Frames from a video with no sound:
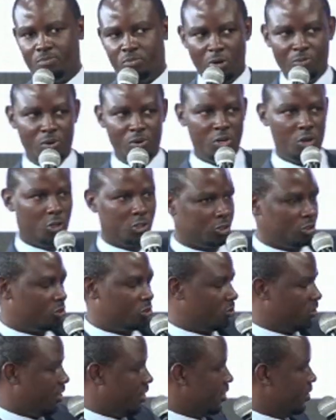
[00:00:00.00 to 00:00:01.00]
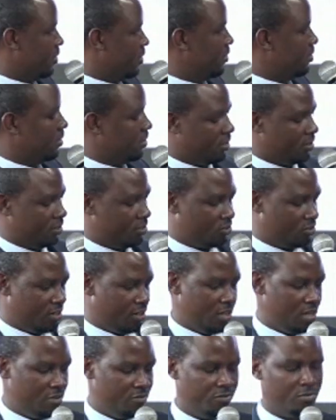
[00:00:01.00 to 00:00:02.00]
and probably to
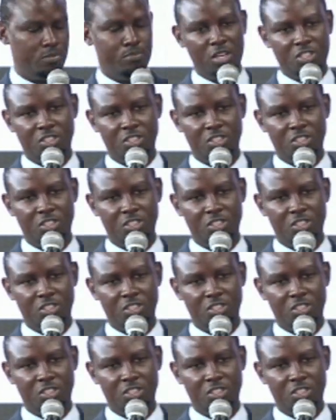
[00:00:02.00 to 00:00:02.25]
the